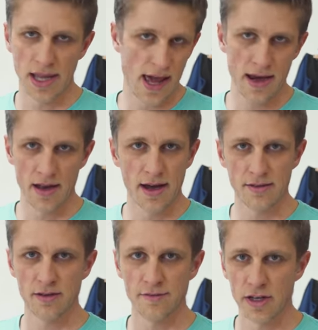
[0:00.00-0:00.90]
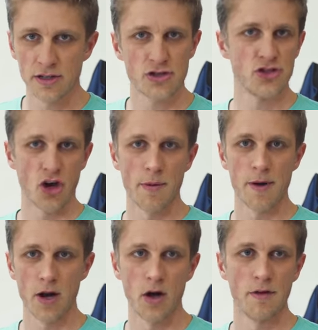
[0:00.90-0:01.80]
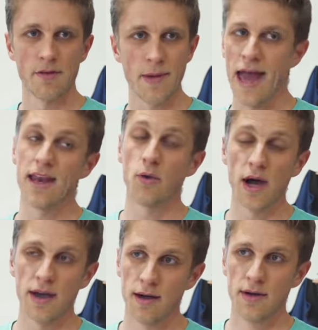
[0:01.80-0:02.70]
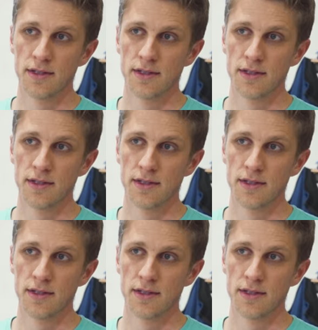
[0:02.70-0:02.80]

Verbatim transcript: and anodize and finish and sharpen and all of them anyway,